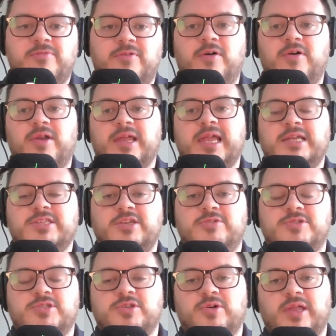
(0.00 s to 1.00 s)
before I get
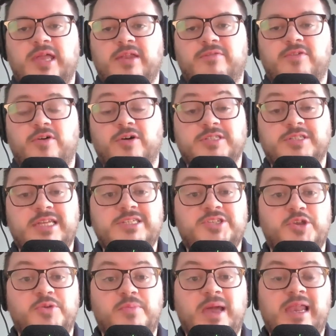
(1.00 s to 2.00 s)
too stuck in. Of course,
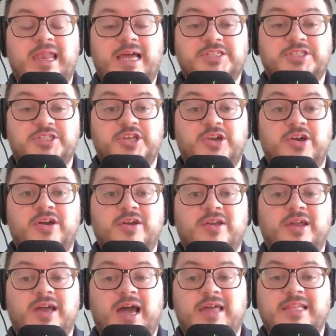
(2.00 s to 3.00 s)
these two met last year
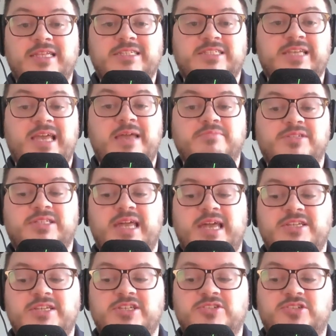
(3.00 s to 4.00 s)
at this same
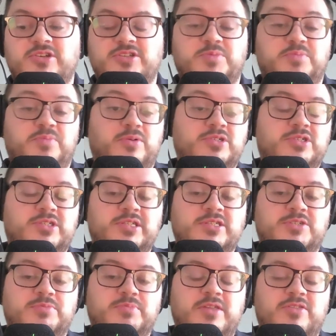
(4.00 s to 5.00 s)
stage, and Dirts
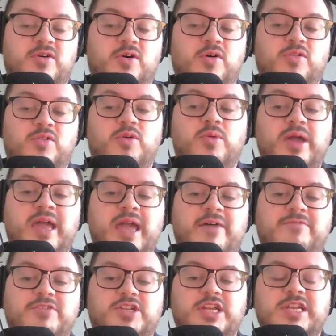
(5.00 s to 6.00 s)
pushed Smith all the
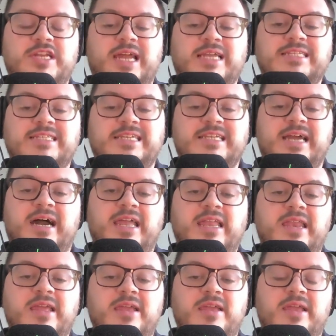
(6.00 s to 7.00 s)
way, averaging
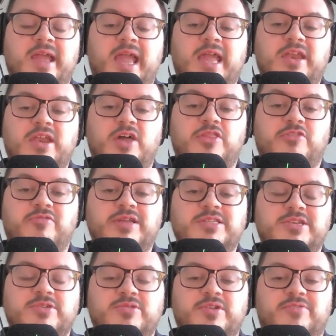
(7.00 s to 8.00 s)
99 in a
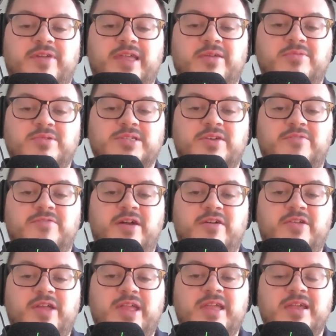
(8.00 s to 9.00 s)
3-2 defeat. It was a
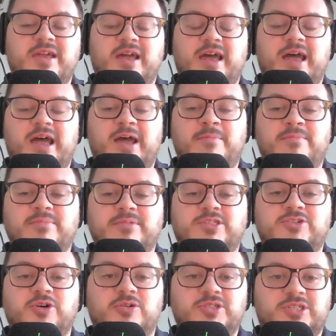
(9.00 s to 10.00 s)
very
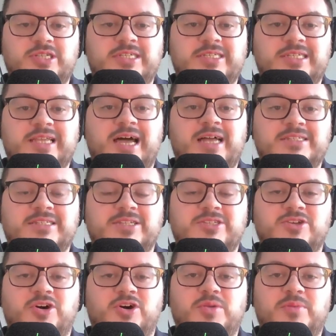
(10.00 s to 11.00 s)
dodgy start
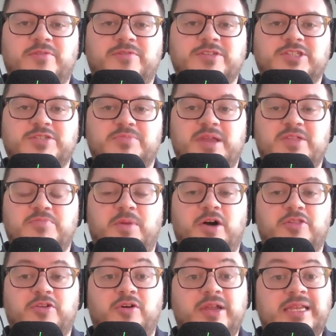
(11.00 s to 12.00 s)
to the tournament for Smith,
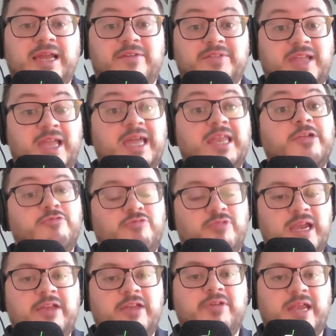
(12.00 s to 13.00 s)
but I thought he navigated it
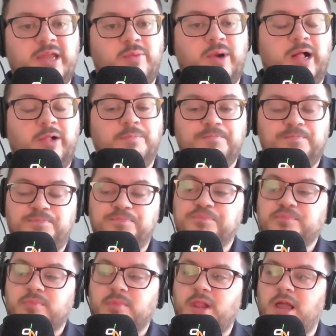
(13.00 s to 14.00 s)
really, really well.
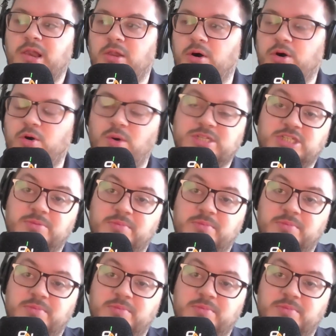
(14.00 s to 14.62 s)
A lot of